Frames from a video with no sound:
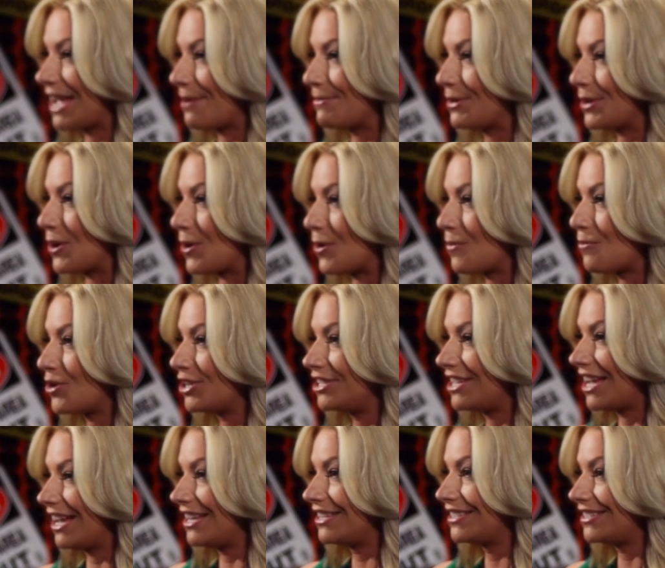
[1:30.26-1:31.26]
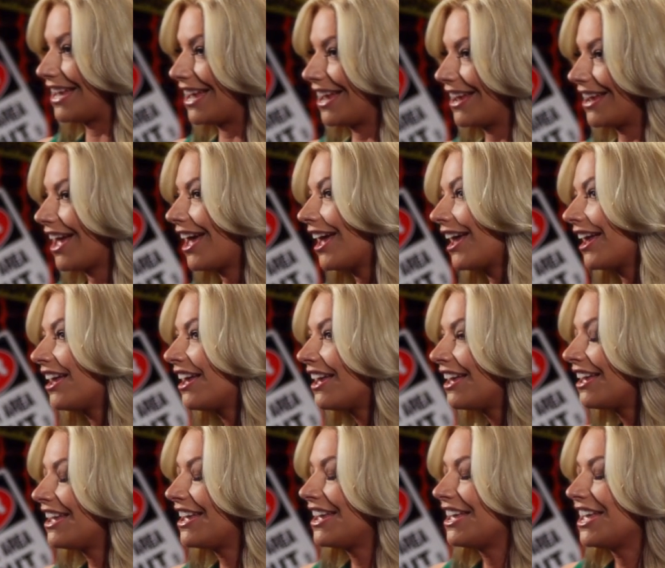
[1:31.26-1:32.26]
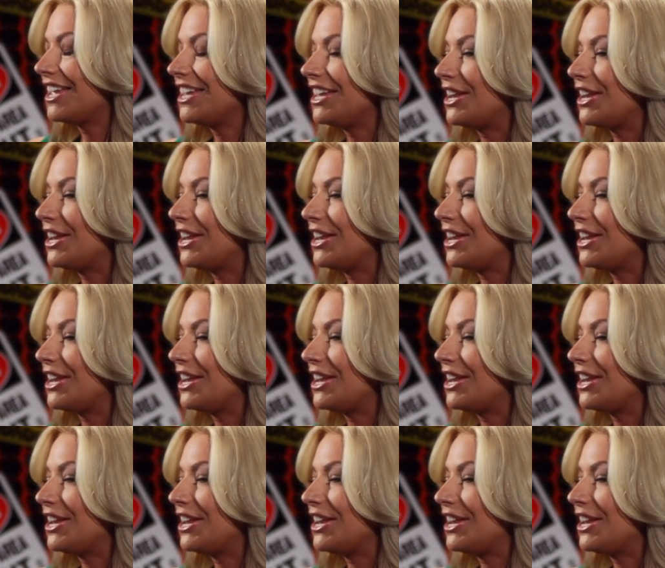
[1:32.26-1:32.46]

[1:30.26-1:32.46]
coming home one day and saying, hey,